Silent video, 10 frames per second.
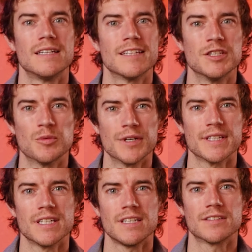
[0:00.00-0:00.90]
then you
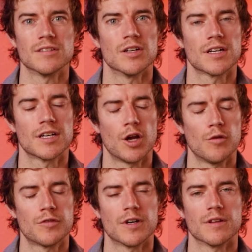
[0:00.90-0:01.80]
really need to look
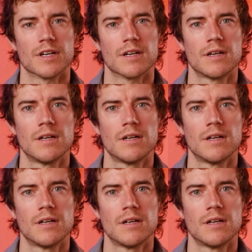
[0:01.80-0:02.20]
no further.